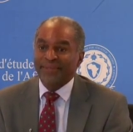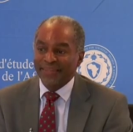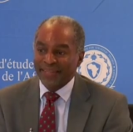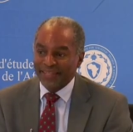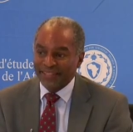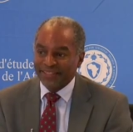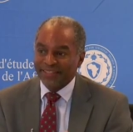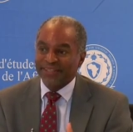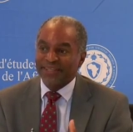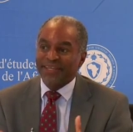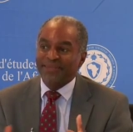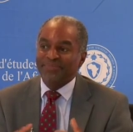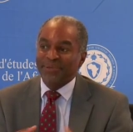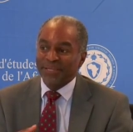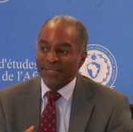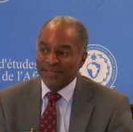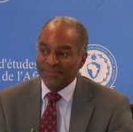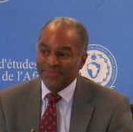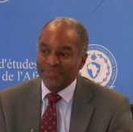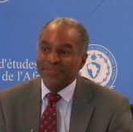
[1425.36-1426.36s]
then it
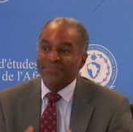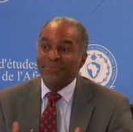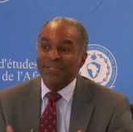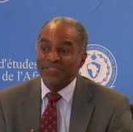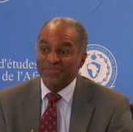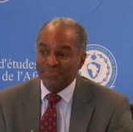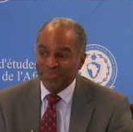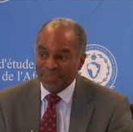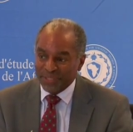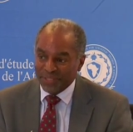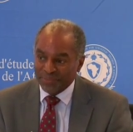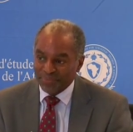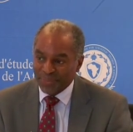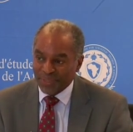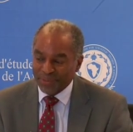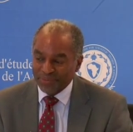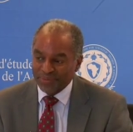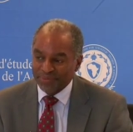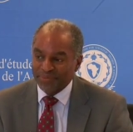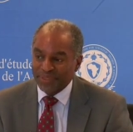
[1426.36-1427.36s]
becomes a much bigger
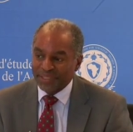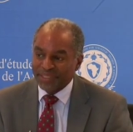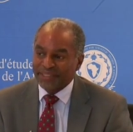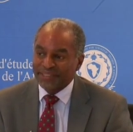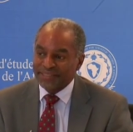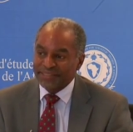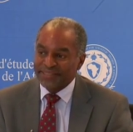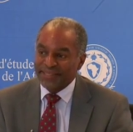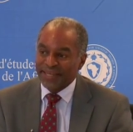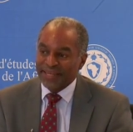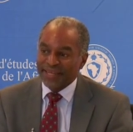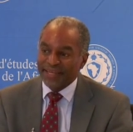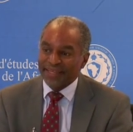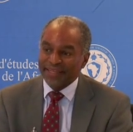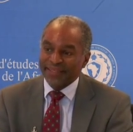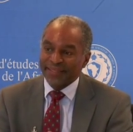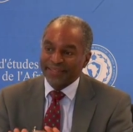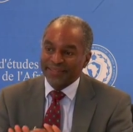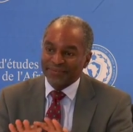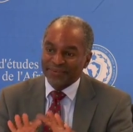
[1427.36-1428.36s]
problem because
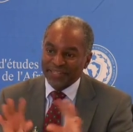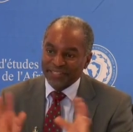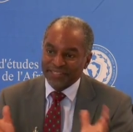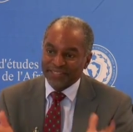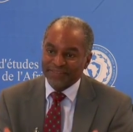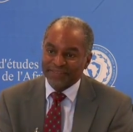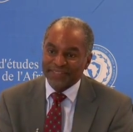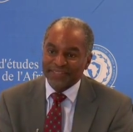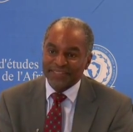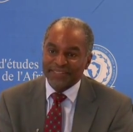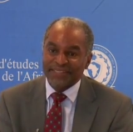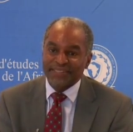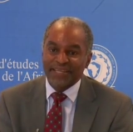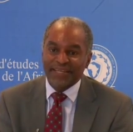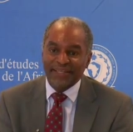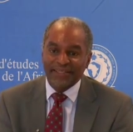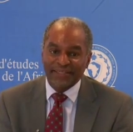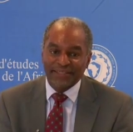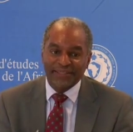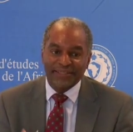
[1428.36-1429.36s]
the rest of the
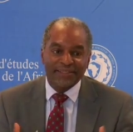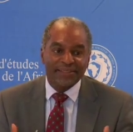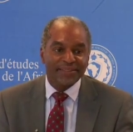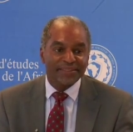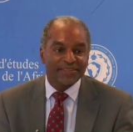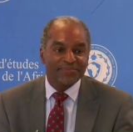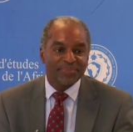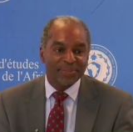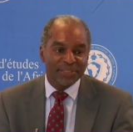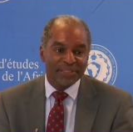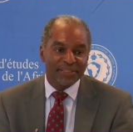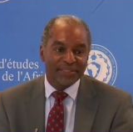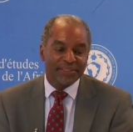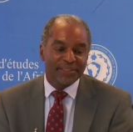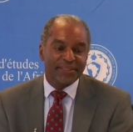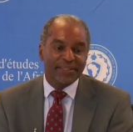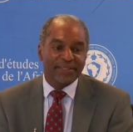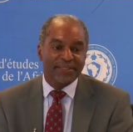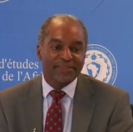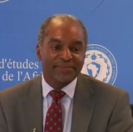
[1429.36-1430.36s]
society is
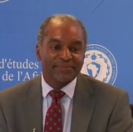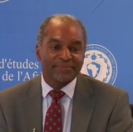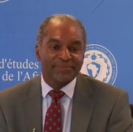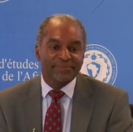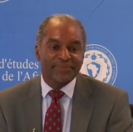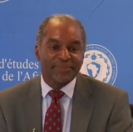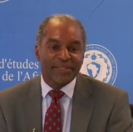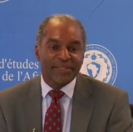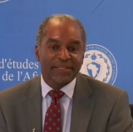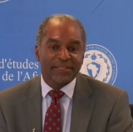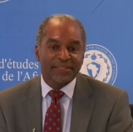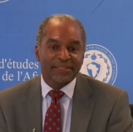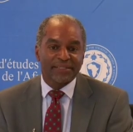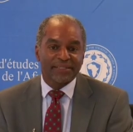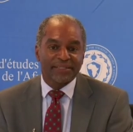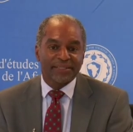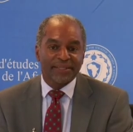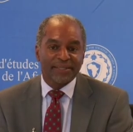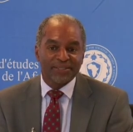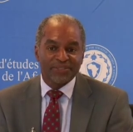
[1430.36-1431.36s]
being um, uh,
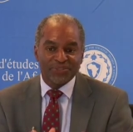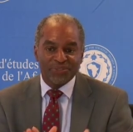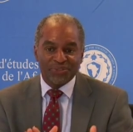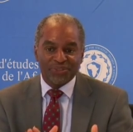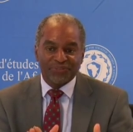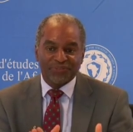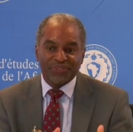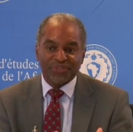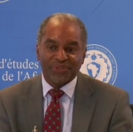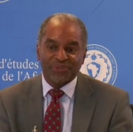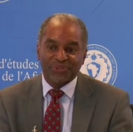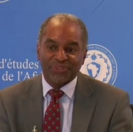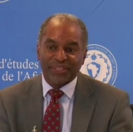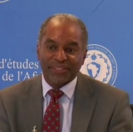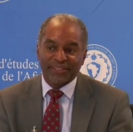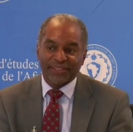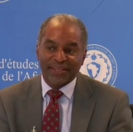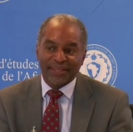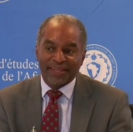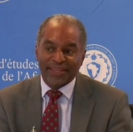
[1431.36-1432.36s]
sort of told
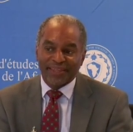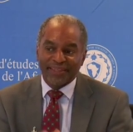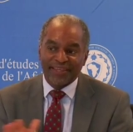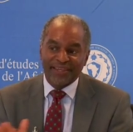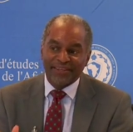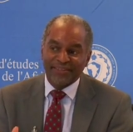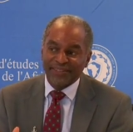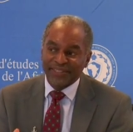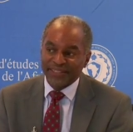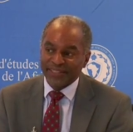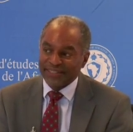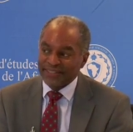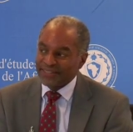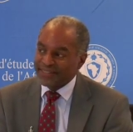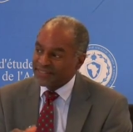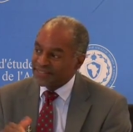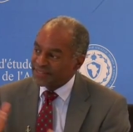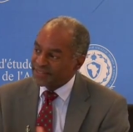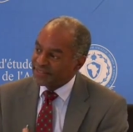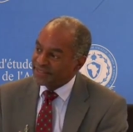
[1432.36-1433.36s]
that their
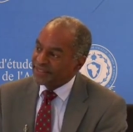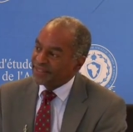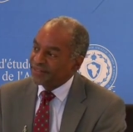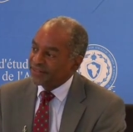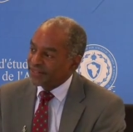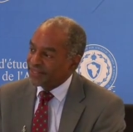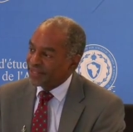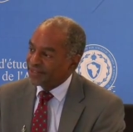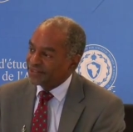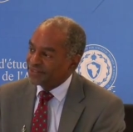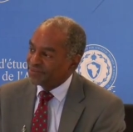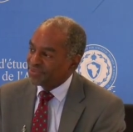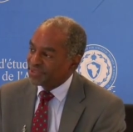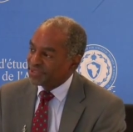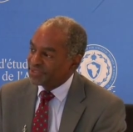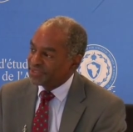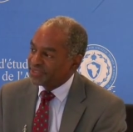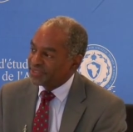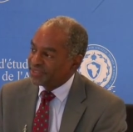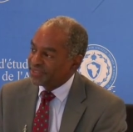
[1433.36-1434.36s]
needs, their
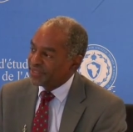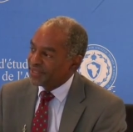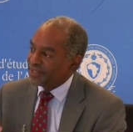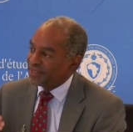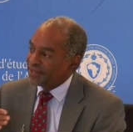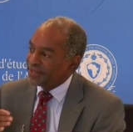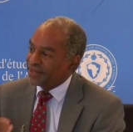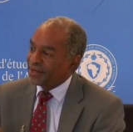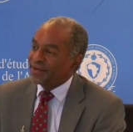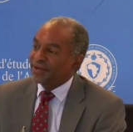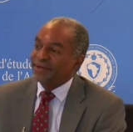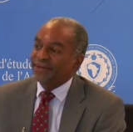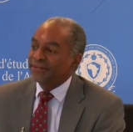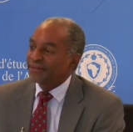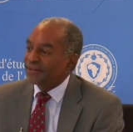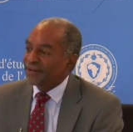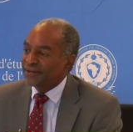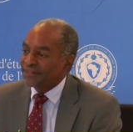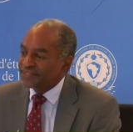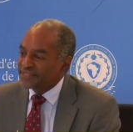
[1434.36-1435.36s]
accountability
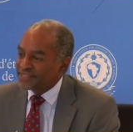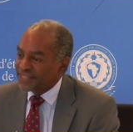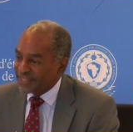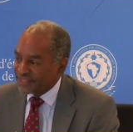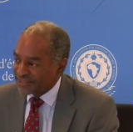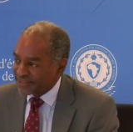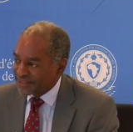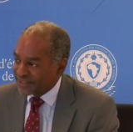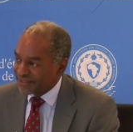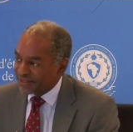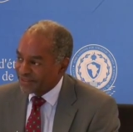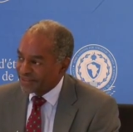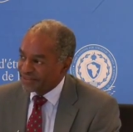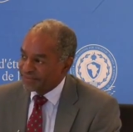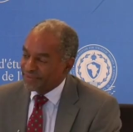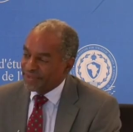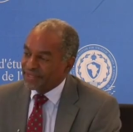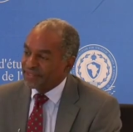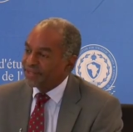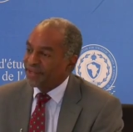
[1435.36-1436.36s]
are, are secondary
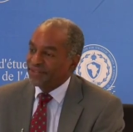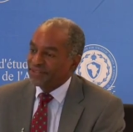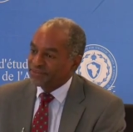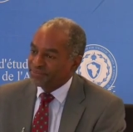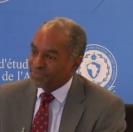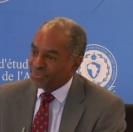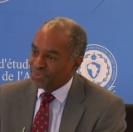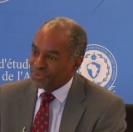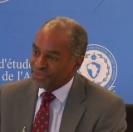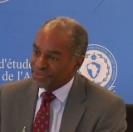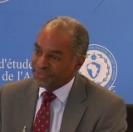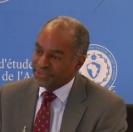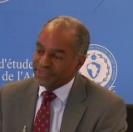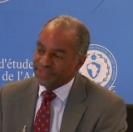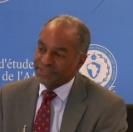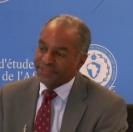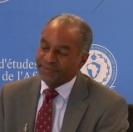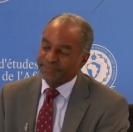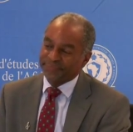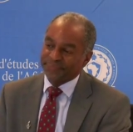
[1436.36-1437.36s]
and not
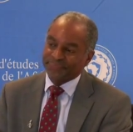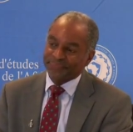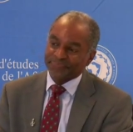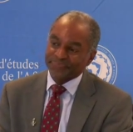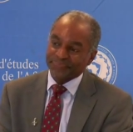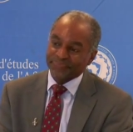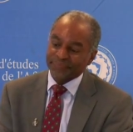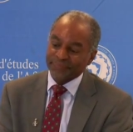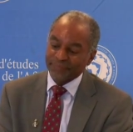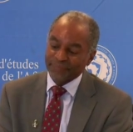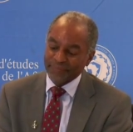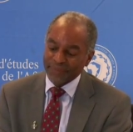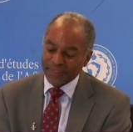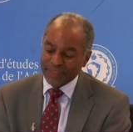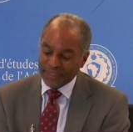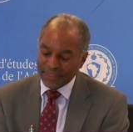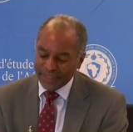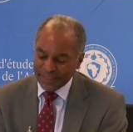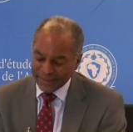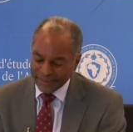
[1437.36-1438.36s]
important.
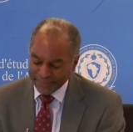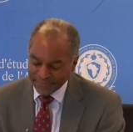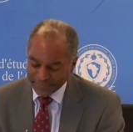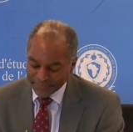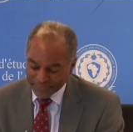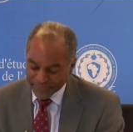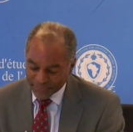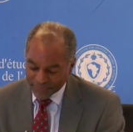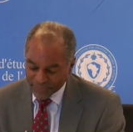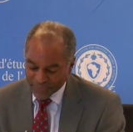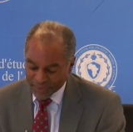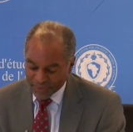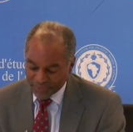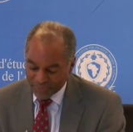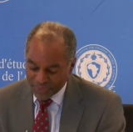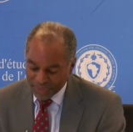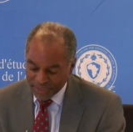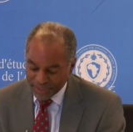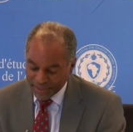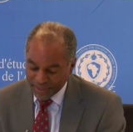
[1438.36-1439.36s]
Um,
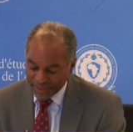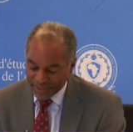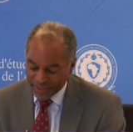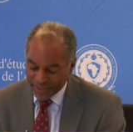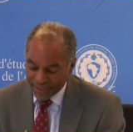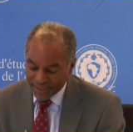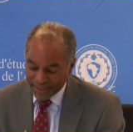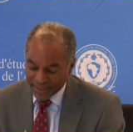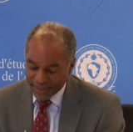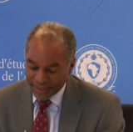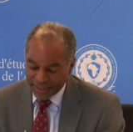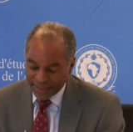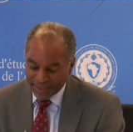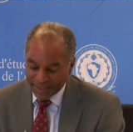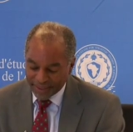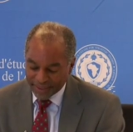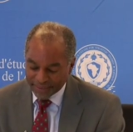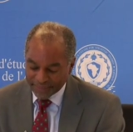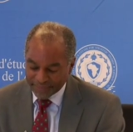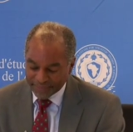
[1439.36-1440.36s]
we
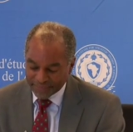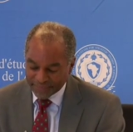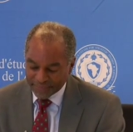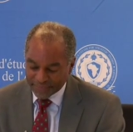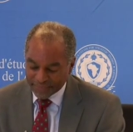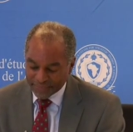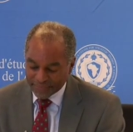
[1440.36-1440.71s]
um,